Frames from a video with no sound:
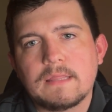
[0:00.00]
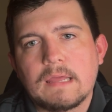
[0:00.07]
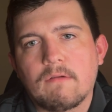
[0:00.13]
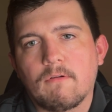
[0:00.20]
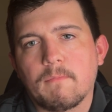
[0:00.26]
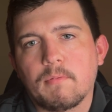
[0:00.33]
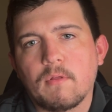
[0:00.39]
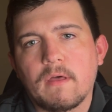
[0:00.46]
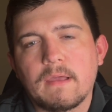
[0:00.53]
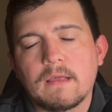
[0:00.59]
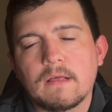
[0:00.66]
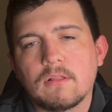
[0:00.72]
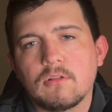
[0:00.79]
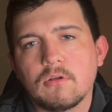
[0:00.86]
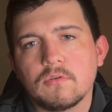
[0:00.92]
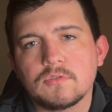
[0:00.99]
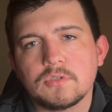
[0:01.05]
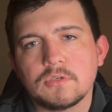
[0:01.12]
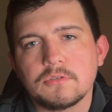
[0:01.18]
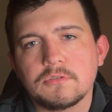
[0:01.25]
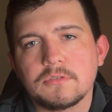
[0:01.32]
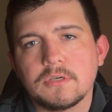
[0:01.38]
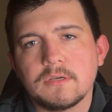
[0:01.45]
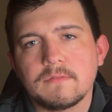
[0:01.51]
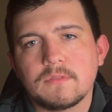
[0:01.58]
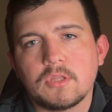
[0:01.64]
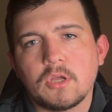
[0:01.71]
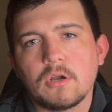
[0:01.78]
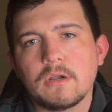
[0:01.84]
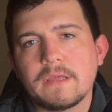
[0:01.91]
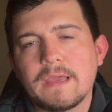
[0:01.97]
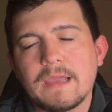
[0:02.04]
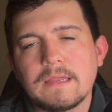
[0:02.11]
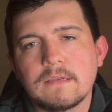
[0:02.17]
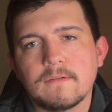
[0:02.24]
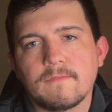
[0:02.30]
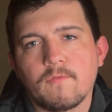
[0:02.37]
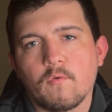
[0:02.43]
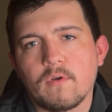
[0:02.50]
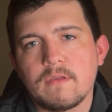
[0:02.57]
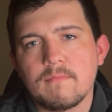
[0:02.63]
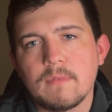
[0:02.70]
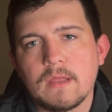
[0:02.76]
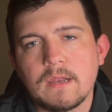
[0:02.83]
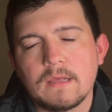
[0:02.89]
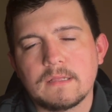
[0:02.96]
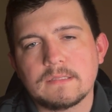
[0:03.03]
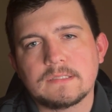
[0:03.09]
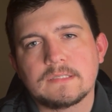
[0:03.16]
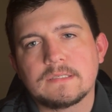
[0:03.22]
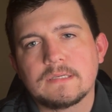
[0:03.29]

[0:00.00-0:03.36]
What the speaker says: They were playing closer to 38 to 40 minutes,